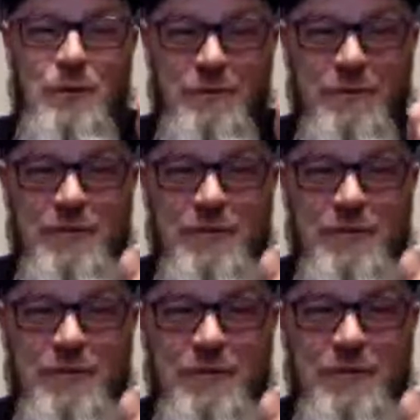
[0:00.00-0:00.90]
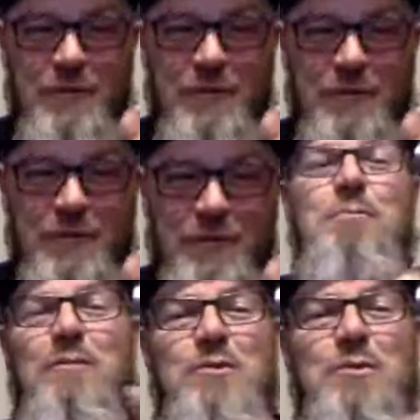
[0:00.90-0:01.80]
were fatally
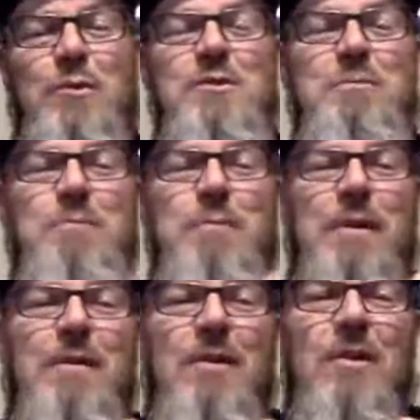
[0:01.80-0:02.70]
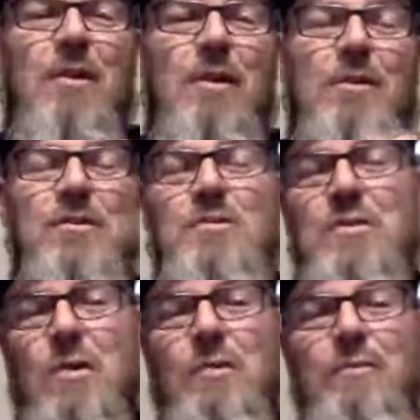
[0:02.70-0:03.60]
injured. Most of them were squished by the car.
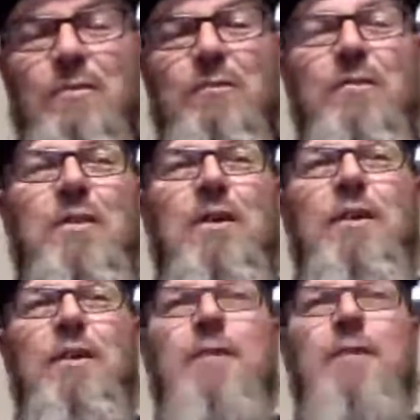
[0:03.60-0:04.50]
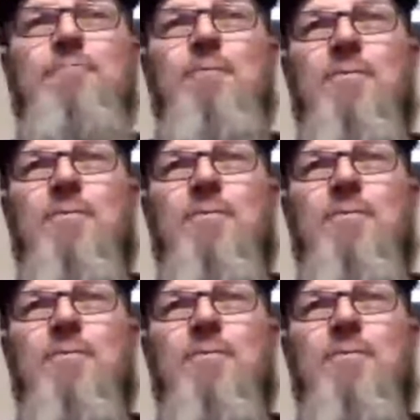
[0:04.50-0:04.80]
So, food for thought.